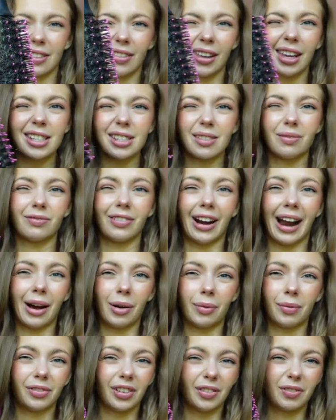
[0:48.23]
I think it's
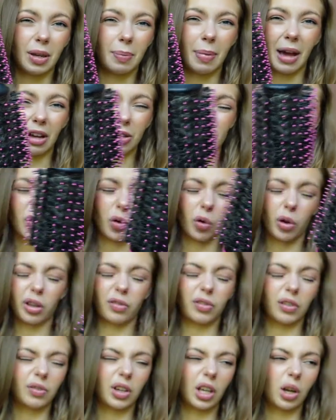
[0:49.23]
around £50, 40,
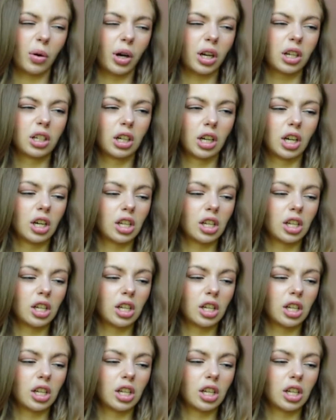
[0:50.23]
50 quid.